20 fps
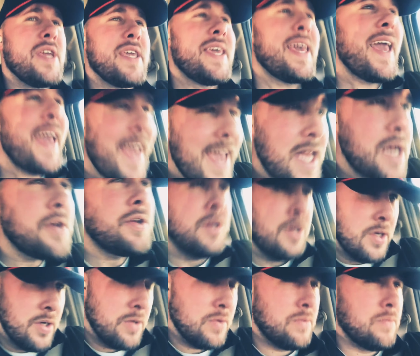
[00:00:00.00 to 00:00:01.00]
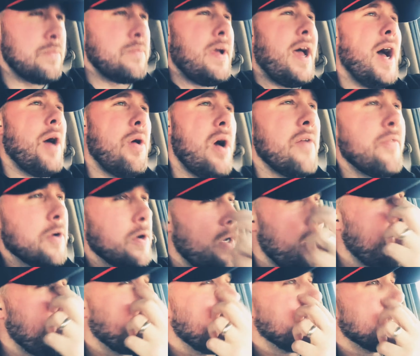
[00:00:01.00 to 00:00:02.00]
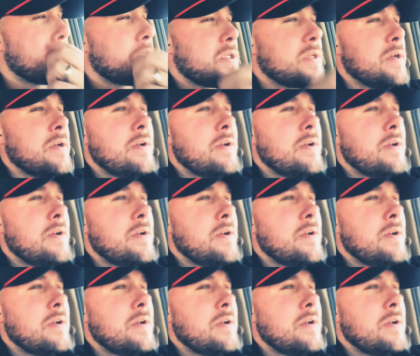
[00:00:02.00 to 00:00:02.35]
can do, however, is